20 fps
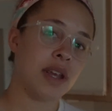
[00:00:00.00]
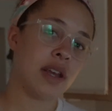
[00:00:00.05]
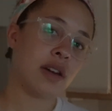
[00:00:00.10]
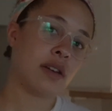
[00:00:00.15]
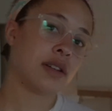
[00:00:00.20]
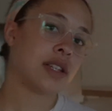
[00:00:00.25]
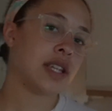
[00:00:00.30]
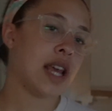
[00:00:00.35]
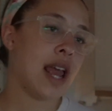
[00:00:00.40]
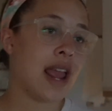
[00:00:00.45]

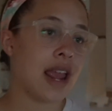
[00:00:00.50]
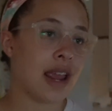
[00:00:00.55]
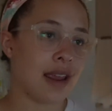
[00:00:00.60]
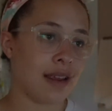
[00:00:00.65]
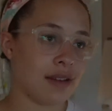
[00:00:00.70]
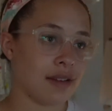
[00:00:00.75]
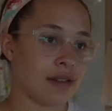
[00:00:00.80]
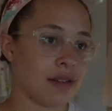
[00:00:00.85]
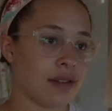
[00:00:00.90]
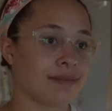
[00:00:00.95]

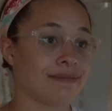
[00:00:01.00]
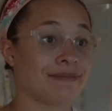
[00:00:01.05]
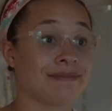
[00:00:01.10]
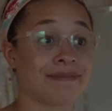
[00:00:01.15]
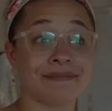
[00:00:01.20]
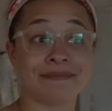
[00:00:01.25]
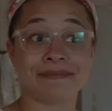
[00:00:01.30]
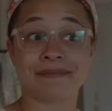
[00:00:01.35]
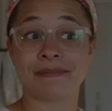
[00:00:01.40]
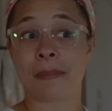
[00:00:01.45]
entertained.
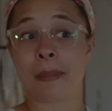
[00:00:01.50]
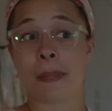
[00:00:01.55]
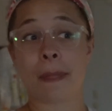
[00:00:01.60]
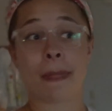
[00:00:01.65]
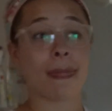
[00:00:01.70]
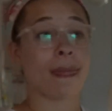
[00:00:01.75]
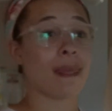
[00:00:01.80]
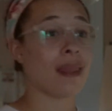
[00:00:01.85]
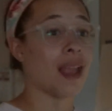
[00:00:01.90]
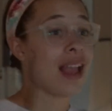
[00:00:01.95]

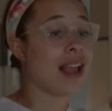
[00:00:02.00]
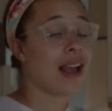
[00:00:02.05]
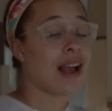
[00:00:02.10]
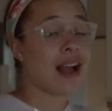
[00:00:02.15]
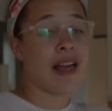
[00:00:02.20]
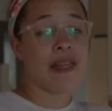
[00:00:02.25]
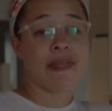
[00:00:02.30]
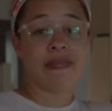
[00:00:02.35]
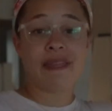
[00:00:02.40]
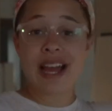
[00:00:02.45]

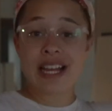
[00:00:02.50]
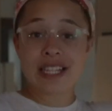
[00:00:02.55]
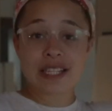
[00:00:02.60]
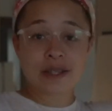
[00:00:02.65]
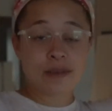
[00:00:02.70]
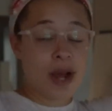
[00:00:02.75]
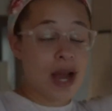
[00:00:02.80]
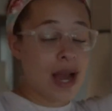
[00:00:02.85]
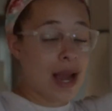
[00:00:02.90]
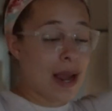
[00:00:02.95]
That's
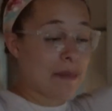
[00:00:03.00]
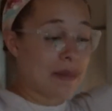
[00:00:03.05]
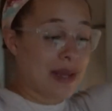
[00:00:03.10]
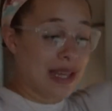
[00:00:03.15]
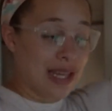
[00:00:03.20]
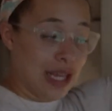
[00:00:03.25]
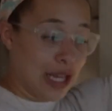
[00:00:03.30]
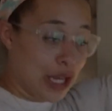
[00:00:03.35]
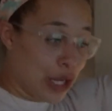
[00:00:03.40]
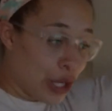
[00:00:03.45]
why I'm
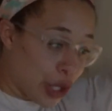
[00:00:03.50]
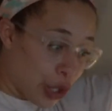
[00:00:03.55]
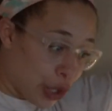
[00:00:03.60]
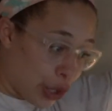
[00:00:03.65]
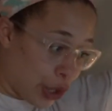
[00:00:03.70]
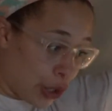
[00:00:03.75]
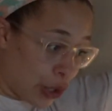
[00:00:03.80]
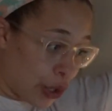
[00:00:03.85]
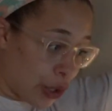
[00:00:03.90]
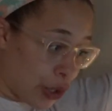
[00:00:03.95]

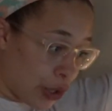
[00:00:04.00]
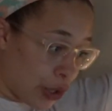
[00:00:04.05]
here.